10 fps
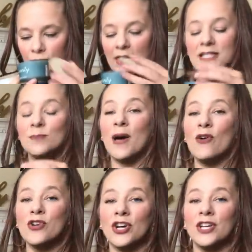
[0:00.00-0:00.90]
They
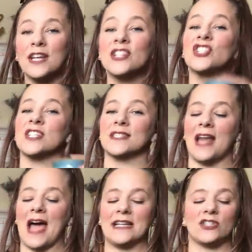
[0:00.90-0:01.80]
smell good, it's just light.